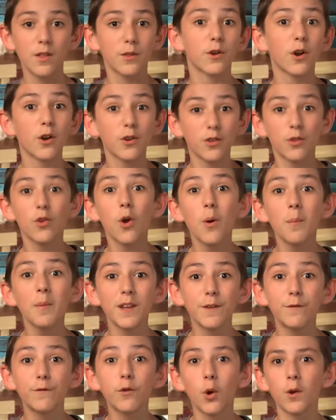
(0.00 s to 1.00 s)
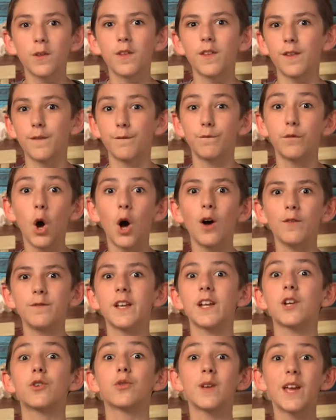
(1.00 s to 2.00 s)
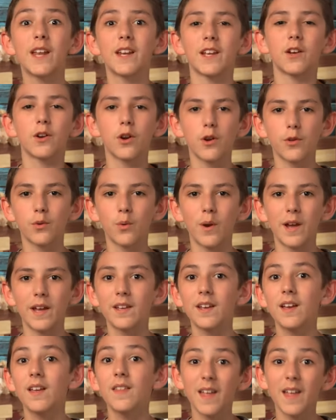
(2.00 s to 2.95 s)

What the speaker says: There are so many forces involved in creating an earthquake